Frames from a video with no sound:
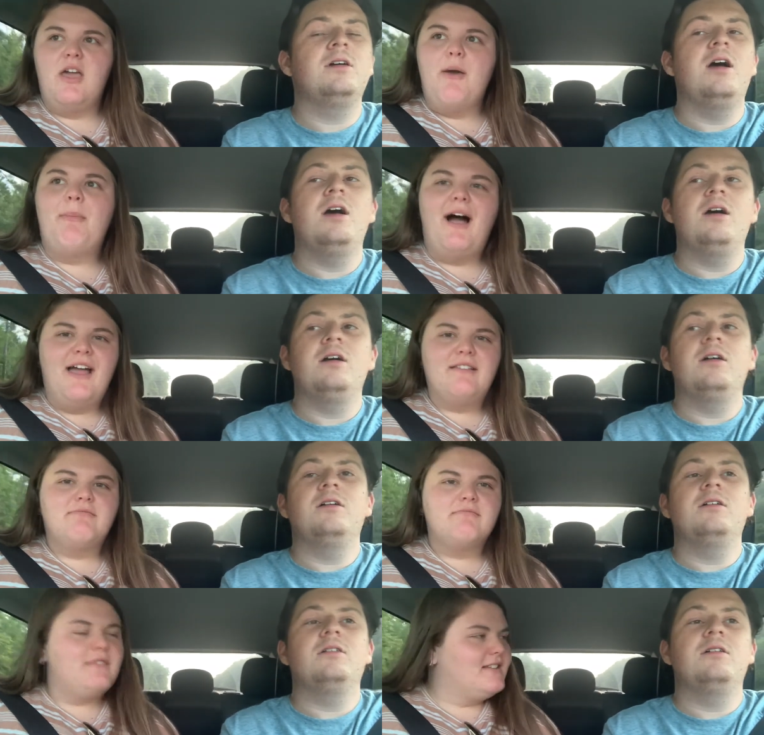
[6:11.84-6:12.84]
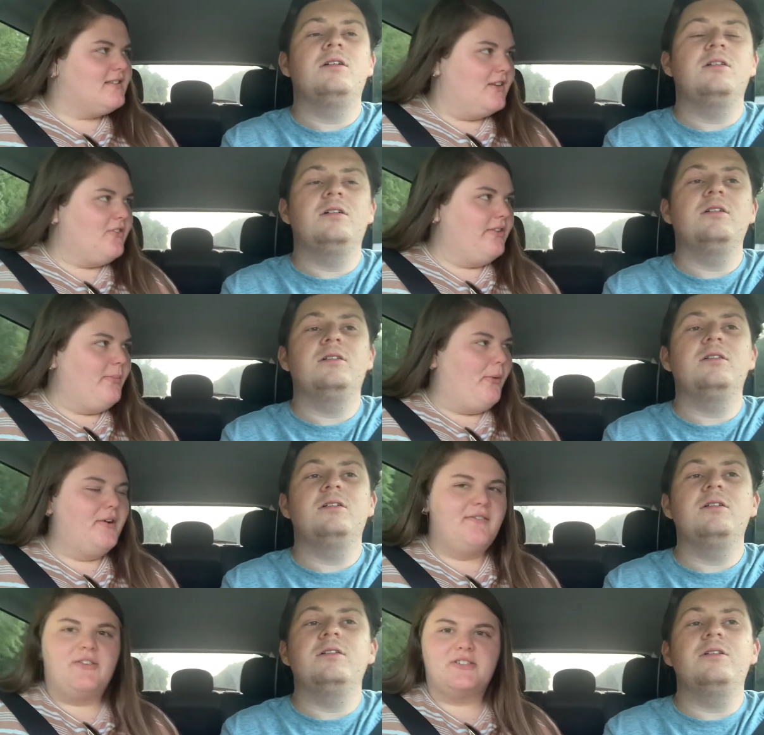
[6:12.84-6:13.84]
Speaker 1: but that's literally the
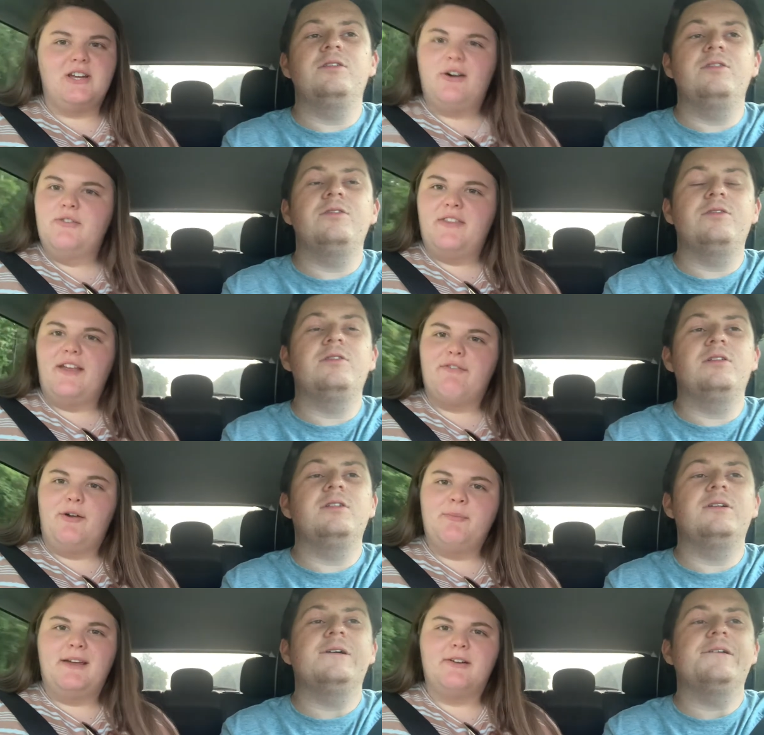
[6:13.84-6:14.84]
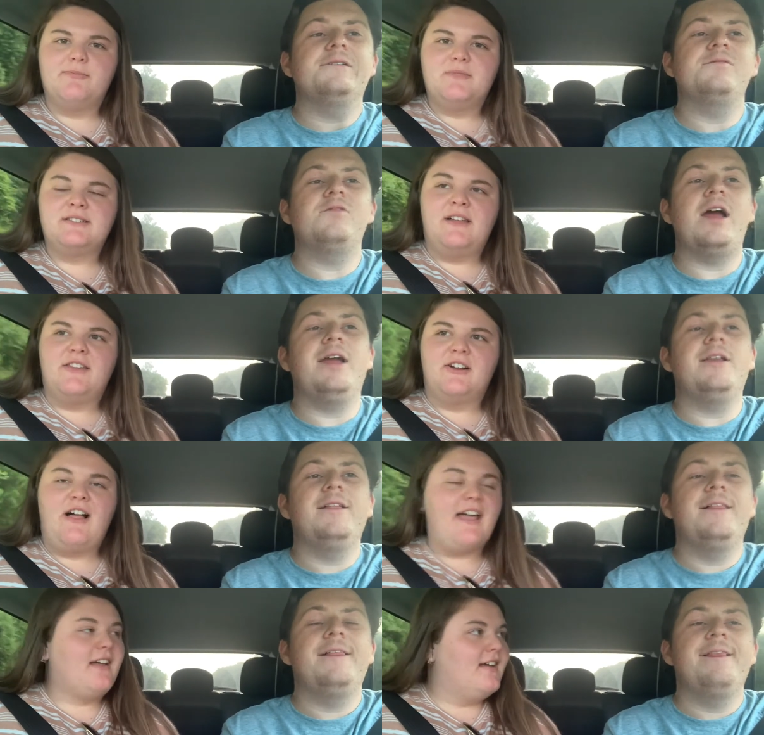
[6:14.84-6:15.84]
point of the show that they film there. Is right. that they're
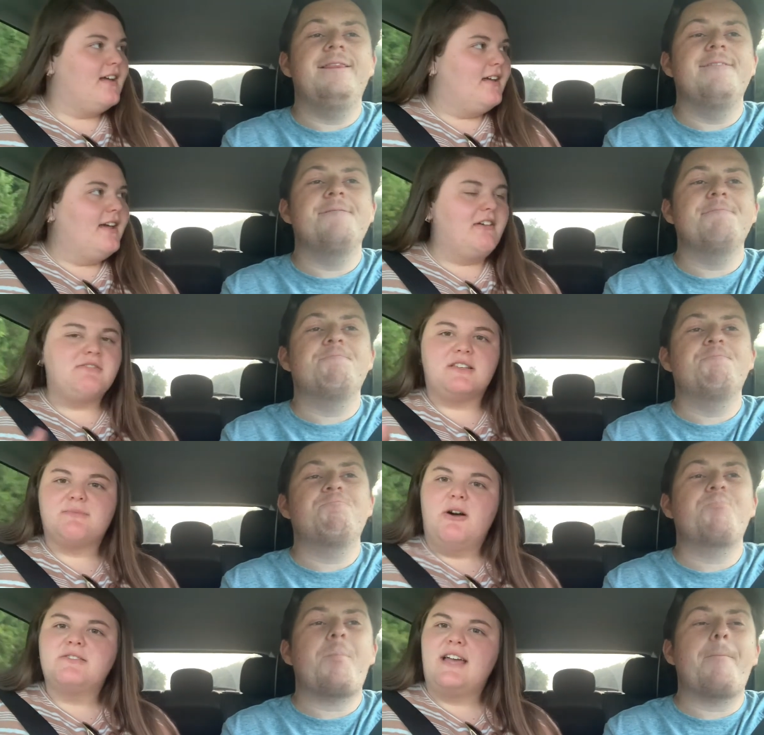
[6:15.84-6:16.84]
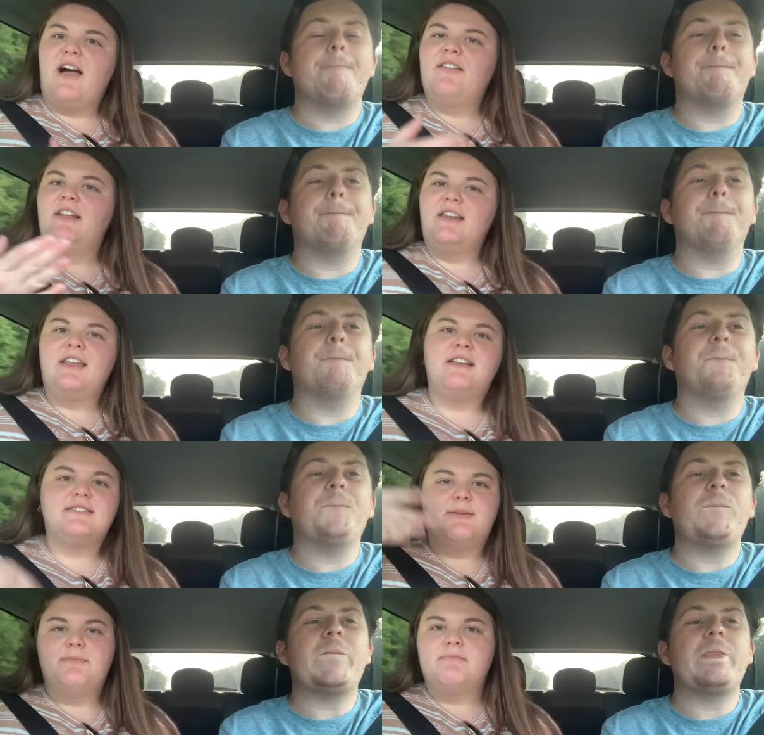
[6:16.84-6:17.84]
like it was a small town that
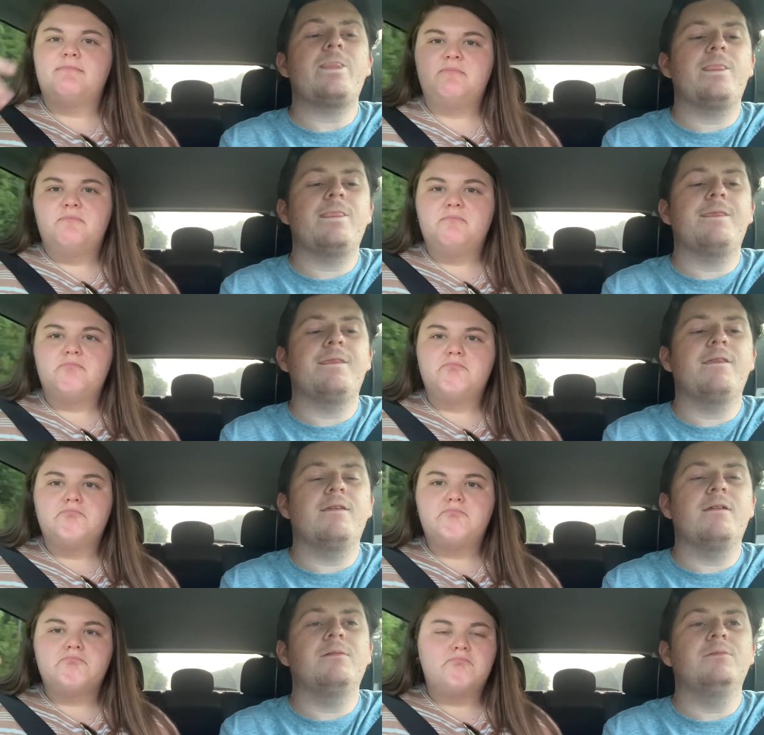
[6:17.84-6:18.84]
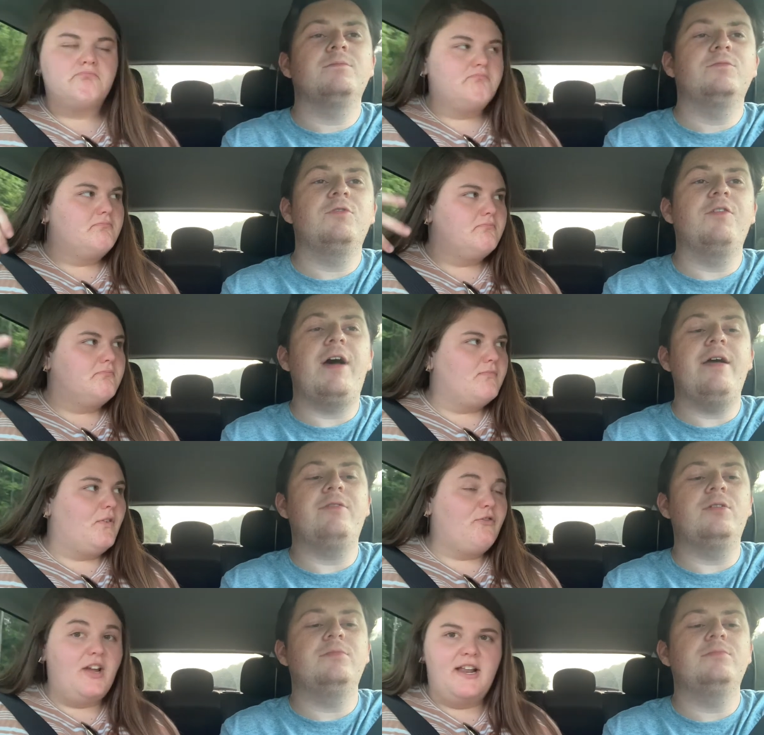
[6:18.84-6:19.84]
needed some
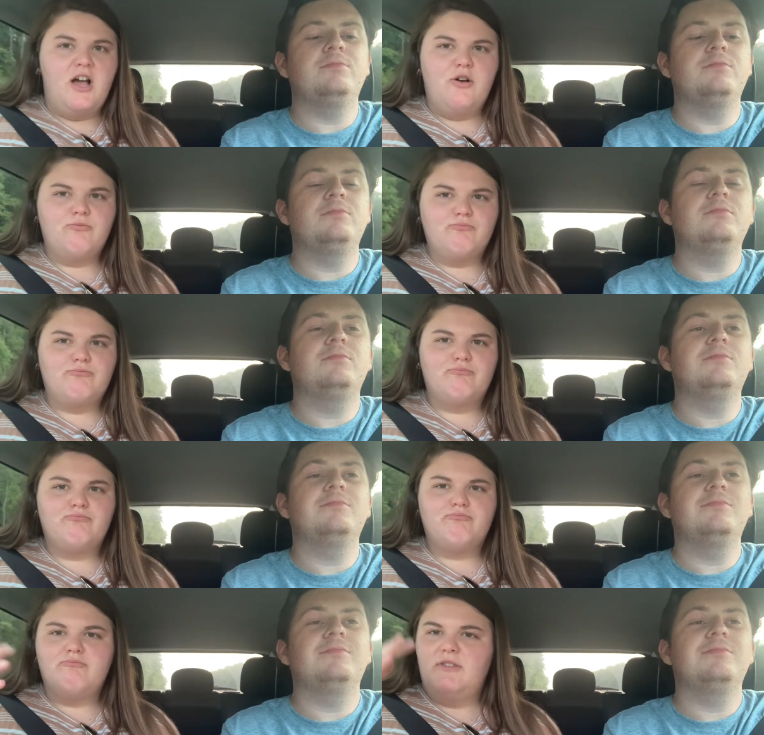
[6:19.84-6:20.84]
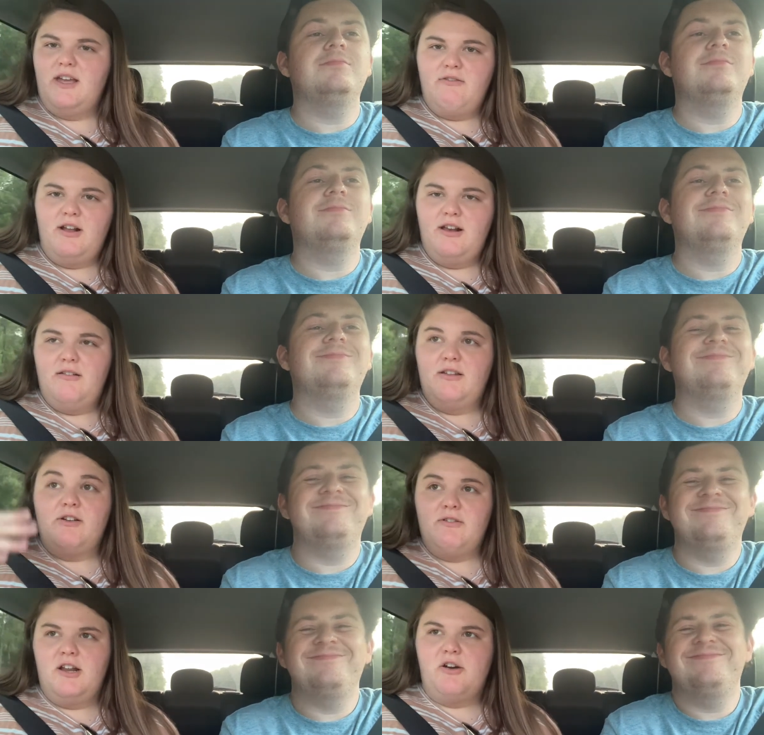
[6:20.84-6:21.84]
revival. Reno. They reno
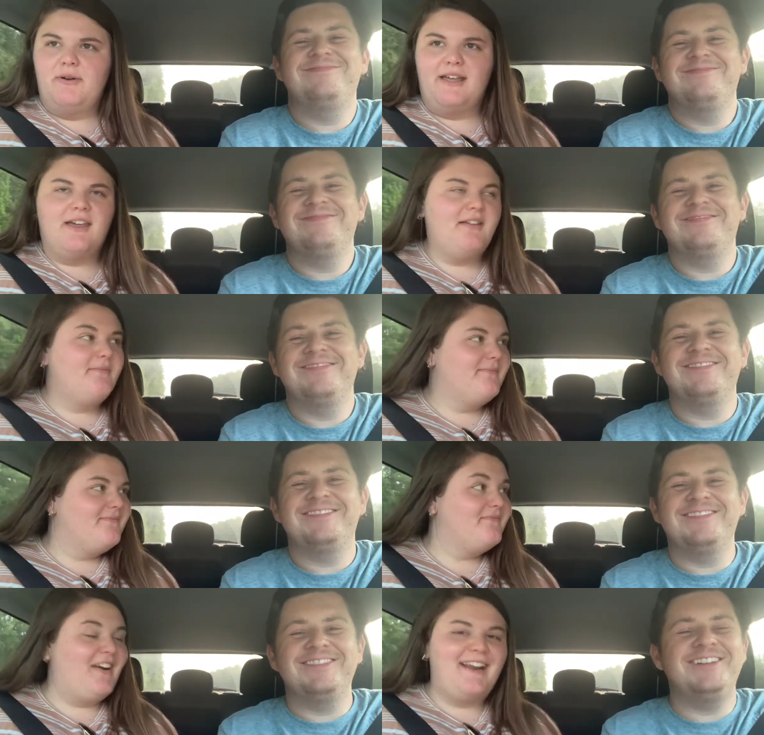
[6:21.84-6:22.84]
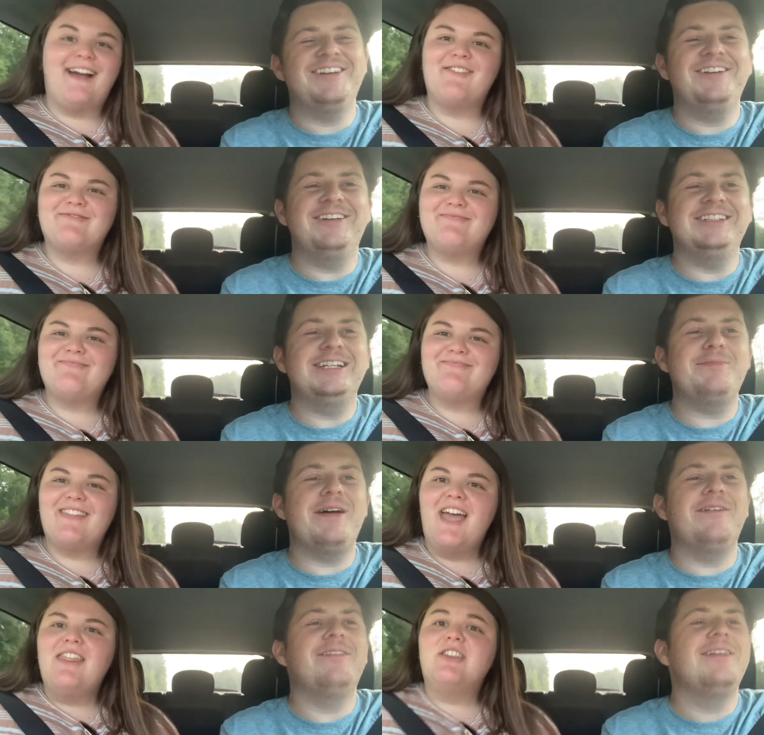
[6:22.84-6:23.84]
they're renovating it right now. They're doing
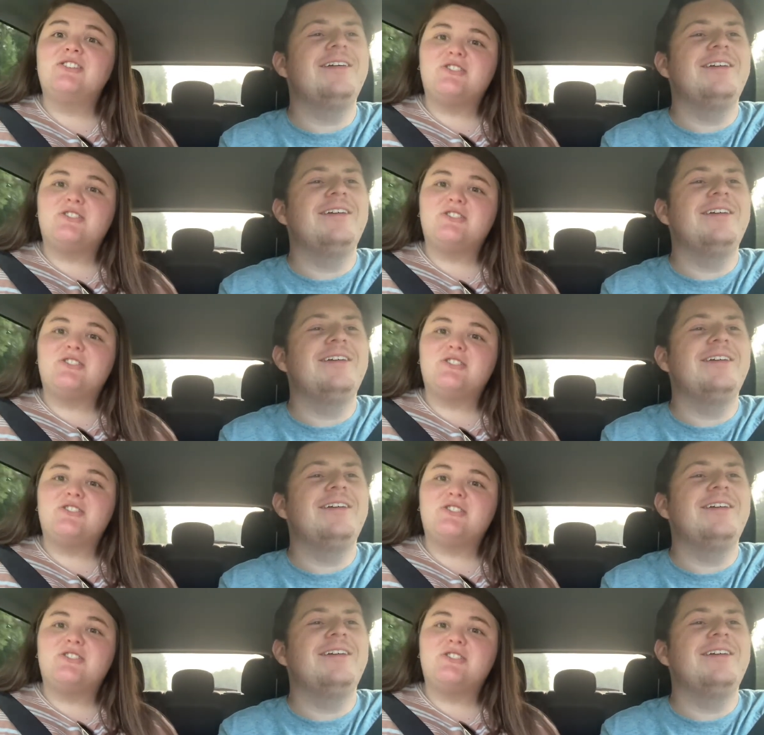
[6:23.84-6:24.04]
demo. There's